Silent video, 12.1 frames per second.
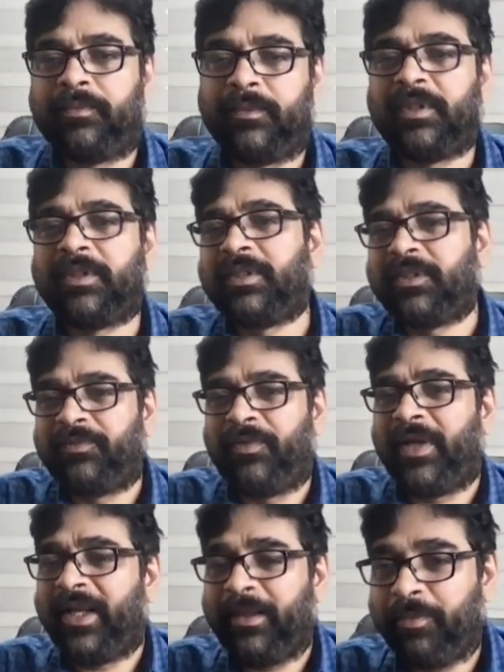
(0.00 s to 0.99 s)
This is
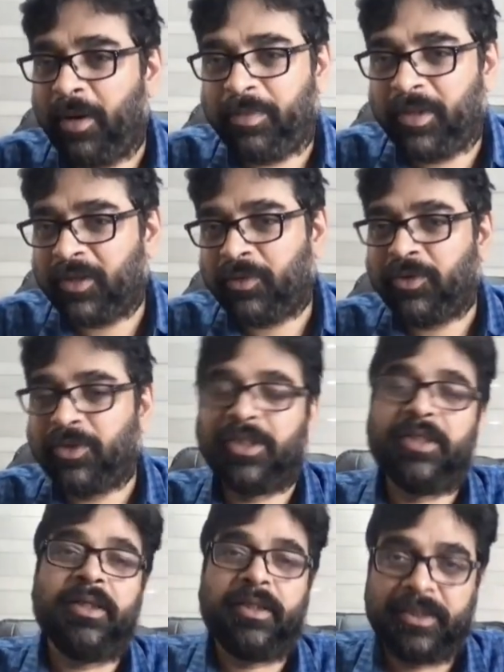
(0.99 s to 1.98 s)
very popular question,
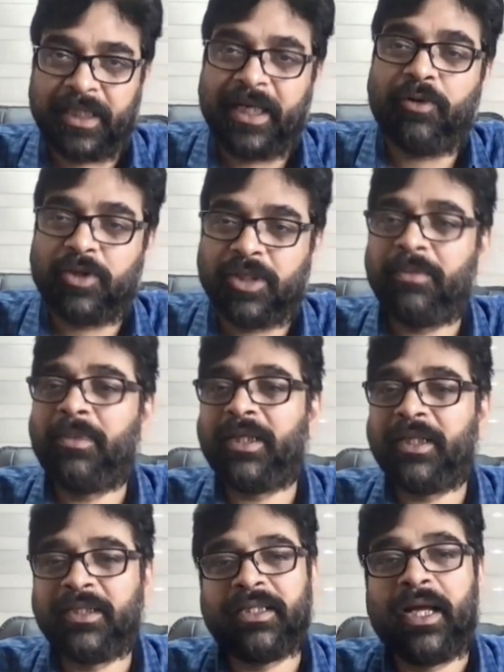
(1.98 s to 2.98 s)
JEE question, but
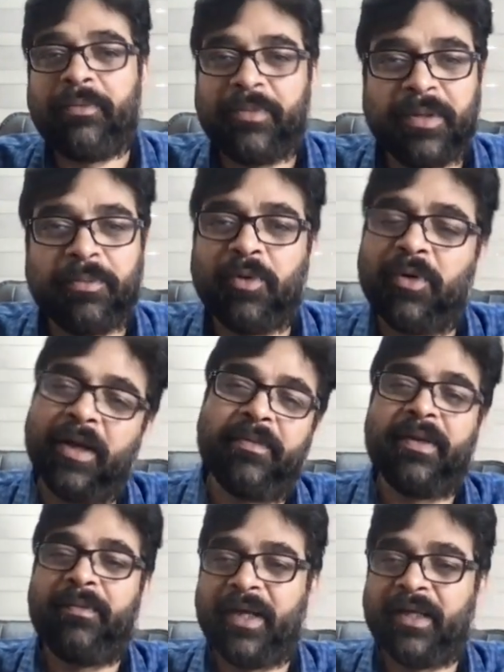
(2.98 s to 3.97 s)
in every book,
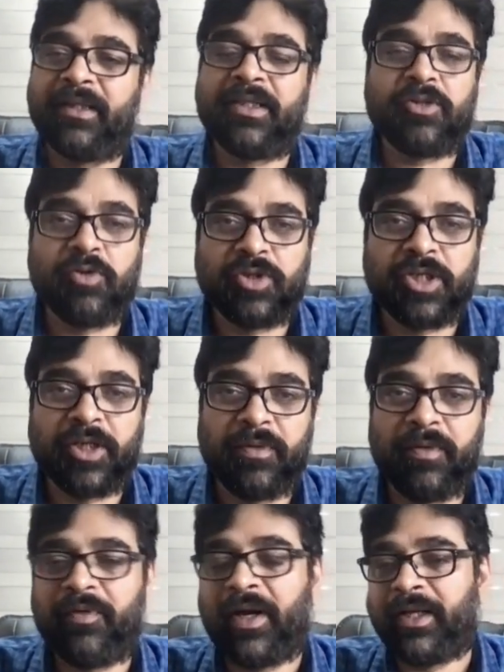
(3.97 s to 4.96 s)
everywhere this question you
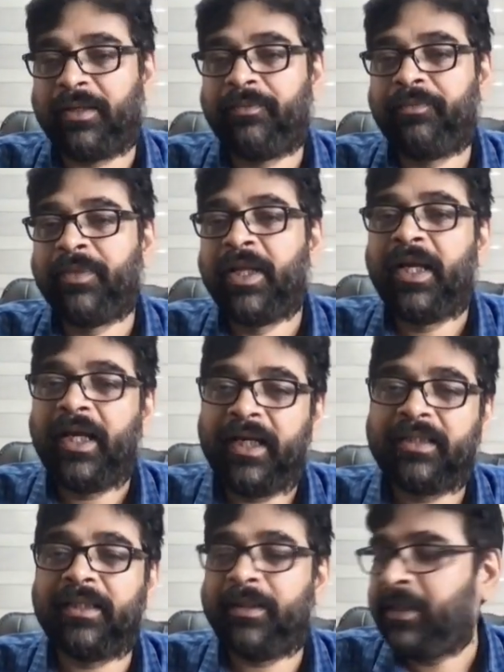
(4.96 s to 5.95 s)
will find.
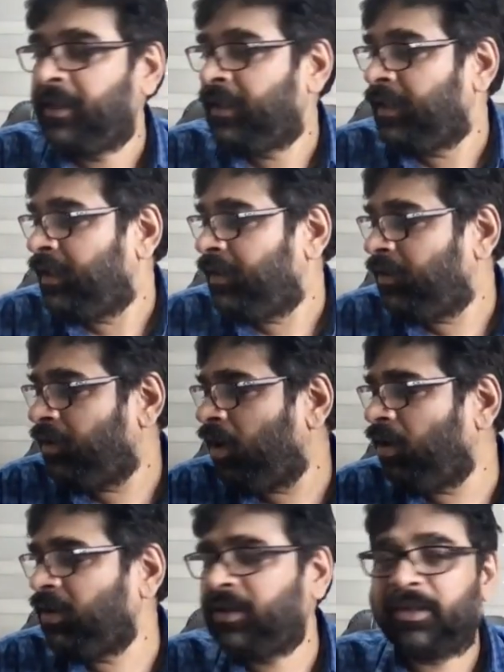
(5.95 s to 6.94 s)
It's a
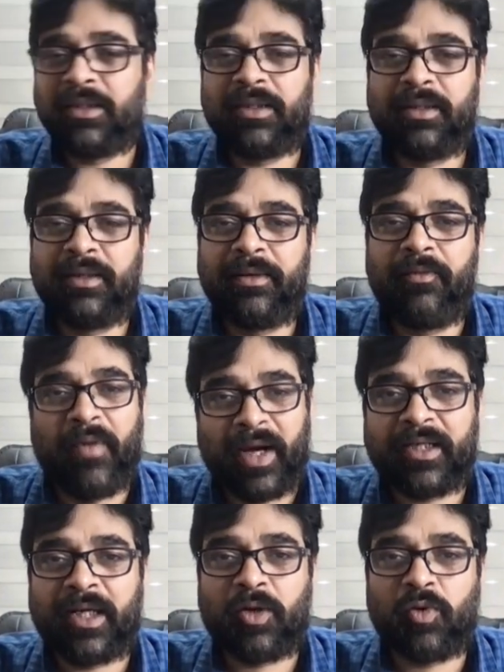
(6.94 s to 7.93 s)
not
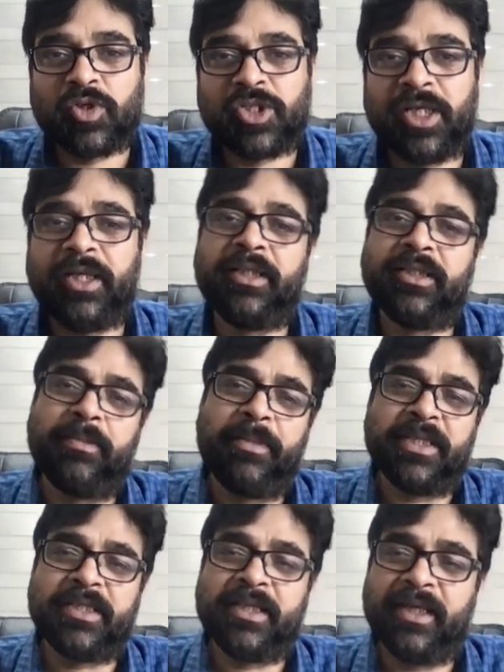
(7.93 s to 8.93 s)
vector question, it's
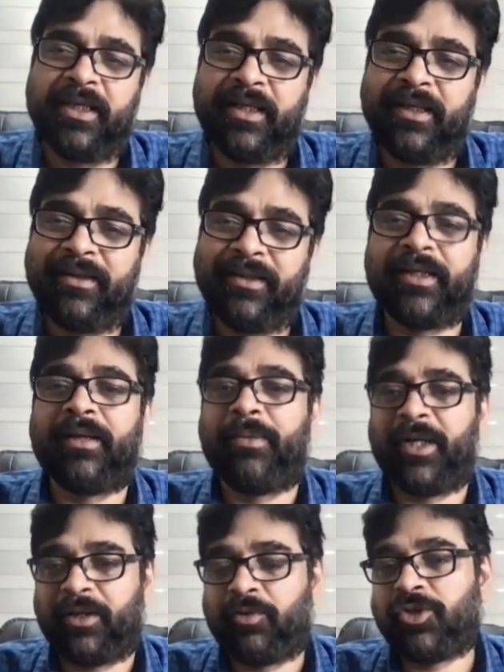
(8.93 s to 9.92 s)
basically
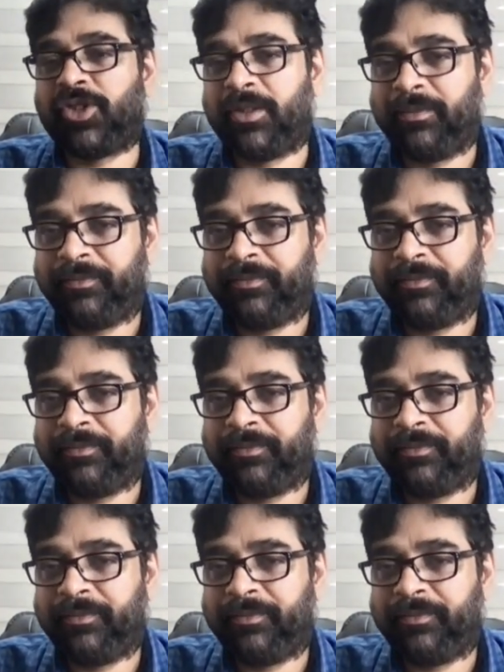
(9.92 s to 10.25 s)
determinant question.